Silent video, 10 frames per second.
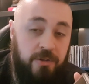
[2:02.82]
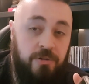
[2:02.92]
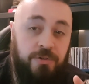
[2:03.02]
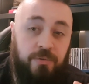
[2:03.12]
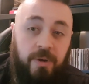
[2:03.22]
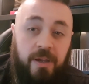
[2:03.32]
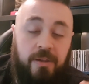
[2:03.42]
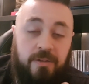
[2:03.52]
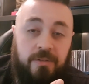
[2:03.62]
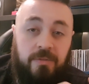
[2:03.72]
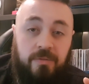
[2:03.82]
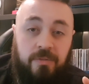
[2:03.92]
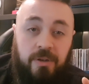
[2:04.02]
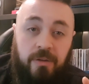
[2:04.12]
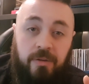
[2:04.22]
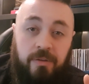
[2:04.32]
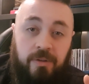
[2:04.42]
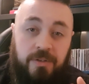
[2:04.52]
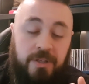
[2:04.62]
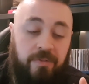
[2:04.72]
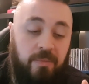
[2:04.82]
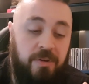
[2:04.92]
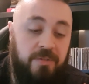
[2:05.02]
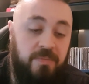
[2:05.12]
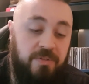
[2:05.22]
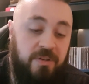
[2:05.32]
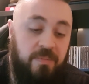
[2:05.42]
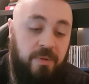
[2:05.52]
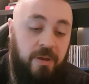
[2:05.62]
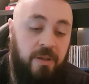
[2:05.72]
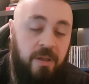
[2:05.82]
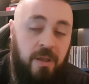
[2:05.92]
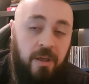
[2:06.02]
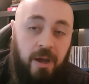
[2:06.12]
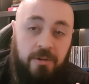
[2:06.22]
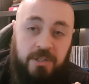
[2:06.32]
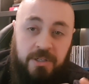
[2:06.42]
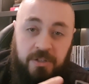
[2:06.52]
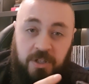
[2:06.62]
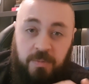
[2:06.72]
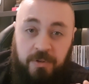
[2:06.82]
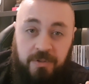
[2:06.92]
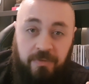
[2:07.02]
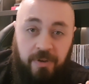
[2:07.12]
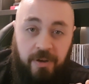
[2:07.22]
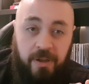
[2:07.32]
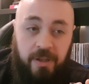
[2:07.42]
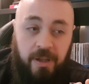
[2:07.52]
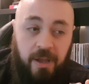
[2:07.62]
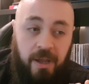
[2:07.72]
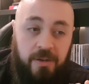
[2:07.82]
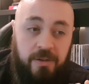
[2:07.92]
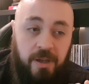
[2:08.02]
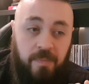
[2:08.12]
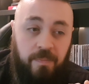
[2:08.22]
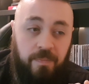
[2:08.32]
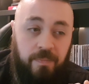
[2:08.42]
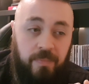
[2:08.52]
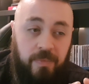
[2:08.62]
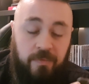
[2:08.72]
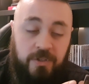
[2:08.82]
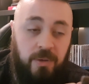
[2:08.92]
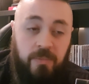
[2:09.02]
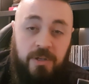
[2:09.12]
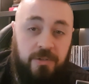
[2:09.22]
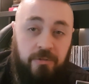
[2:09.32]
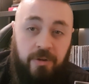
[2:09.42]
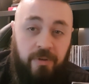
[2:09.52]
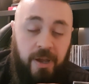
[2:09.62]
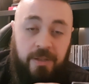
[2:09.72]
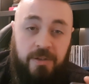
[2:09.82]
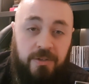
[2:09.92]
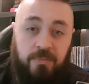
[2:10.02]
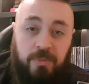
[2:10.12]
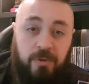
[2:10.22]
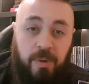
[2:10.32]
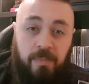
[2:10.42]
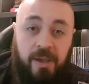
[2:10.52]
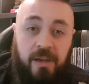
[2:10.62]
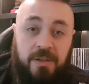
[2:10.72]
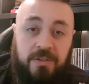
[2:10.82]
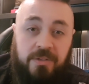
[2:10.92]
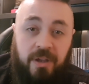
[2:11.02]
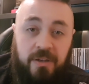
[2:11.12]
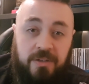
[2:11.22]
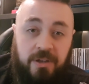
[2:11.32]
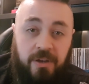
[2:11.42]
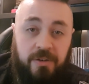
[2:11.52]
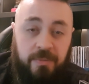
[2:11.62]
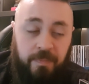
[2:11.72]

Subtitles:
unusual way, as I discover most music, but I was listening to Spotify, and for some reason or other I had this on one of my playlists that I designed,